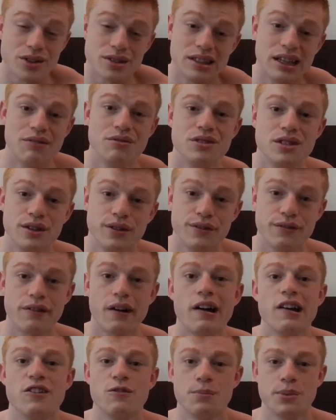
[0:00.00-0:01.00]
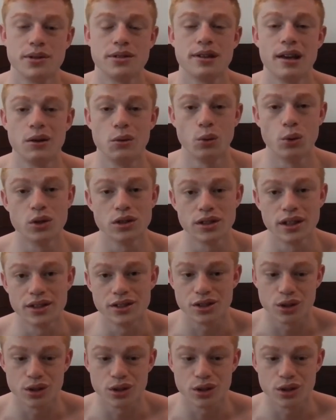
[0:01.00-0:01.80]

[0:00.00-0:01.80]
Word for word: 75% water.